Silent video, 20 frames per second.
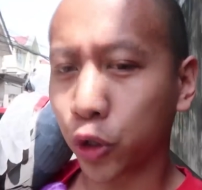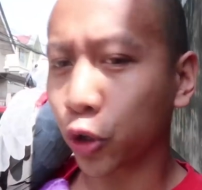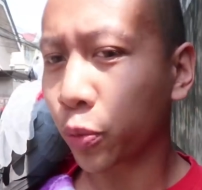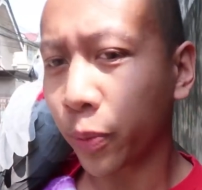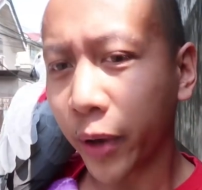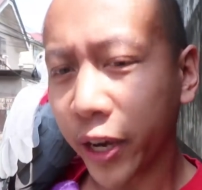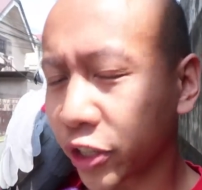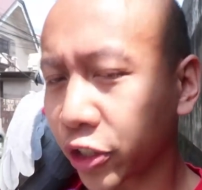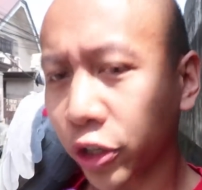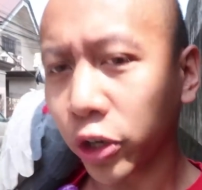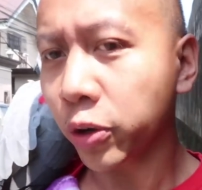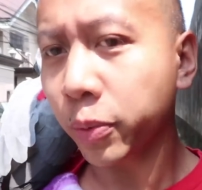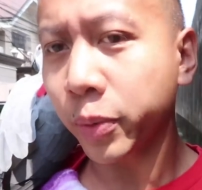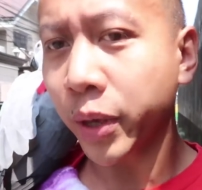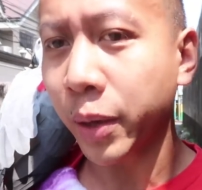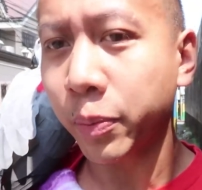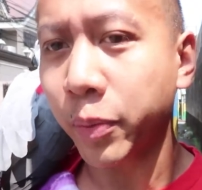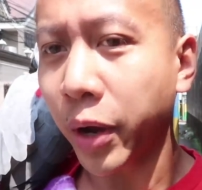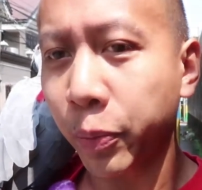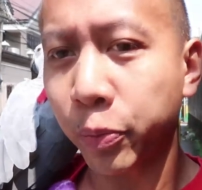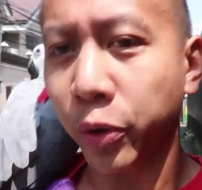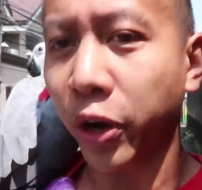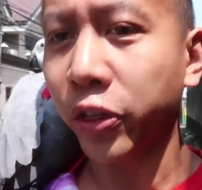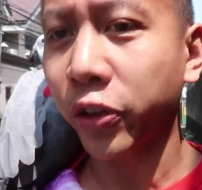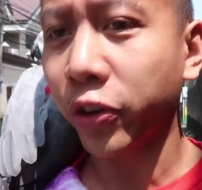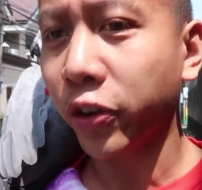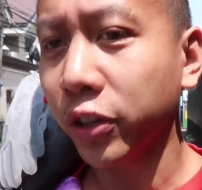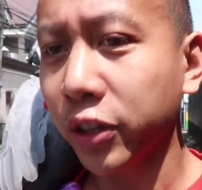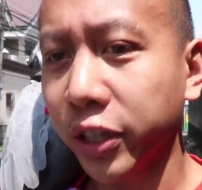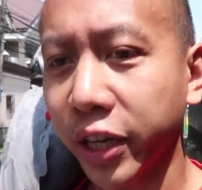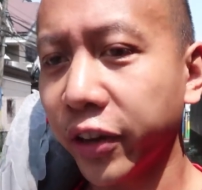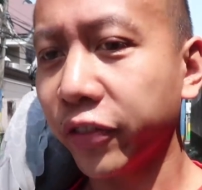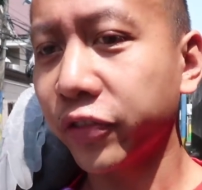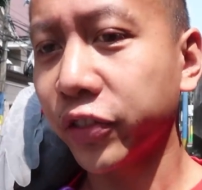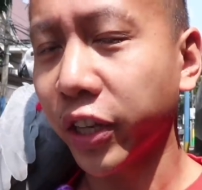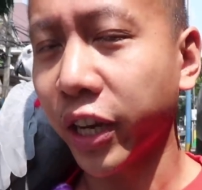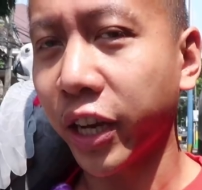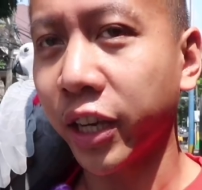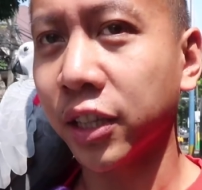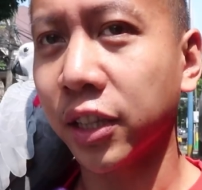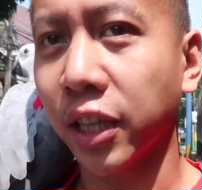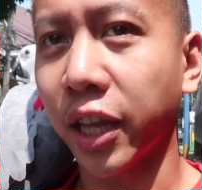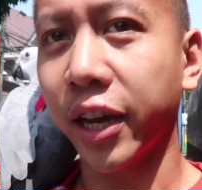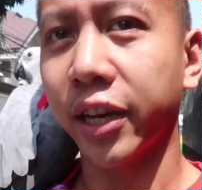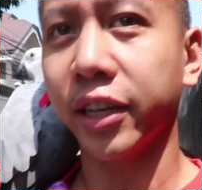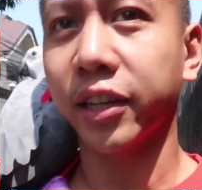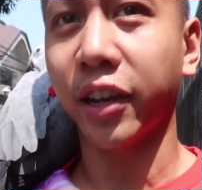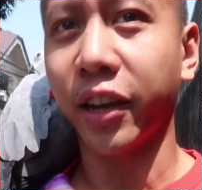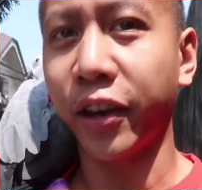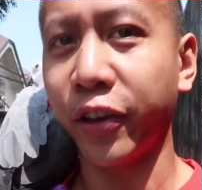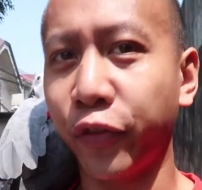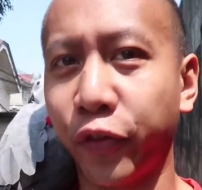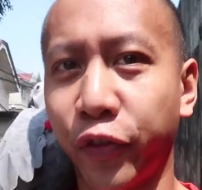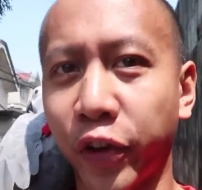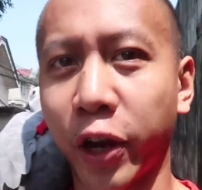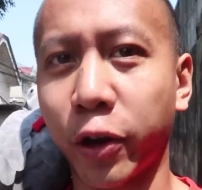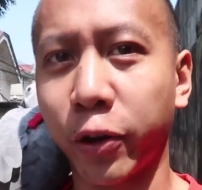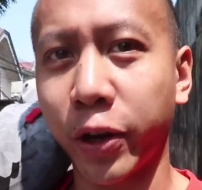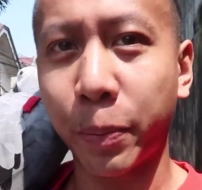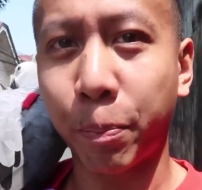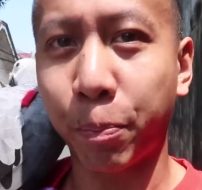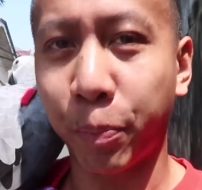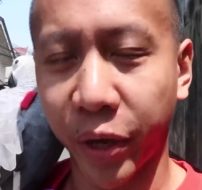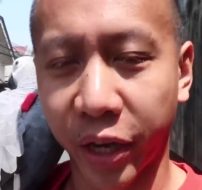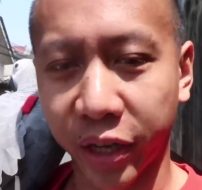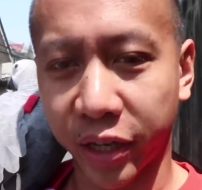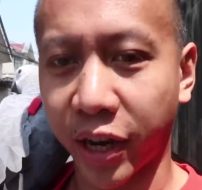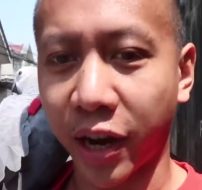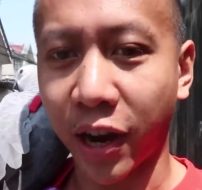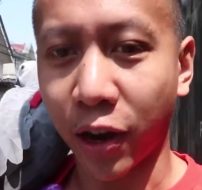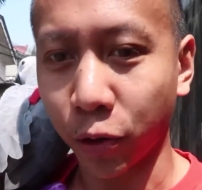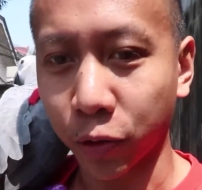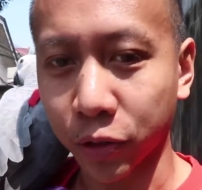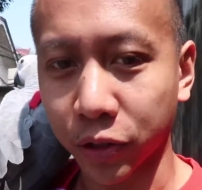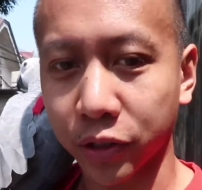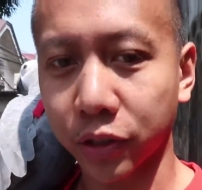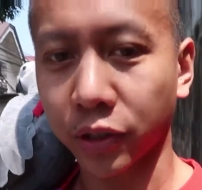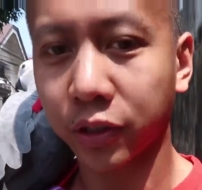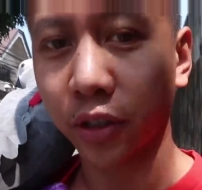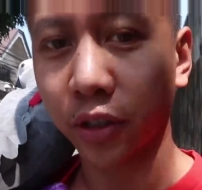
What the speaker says: to make sure me and my brother lived in like a very big house.